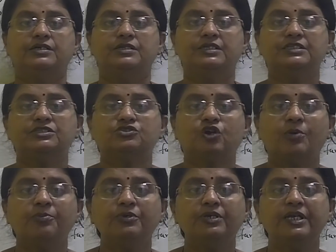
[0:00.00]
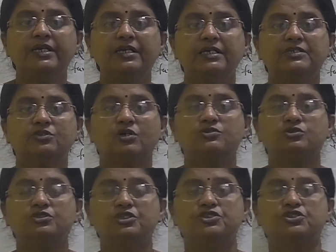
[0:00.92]
This troponin is
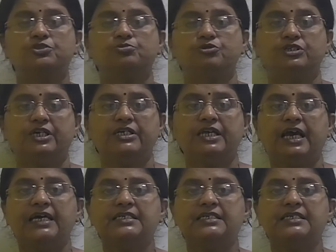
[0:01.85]
also distributed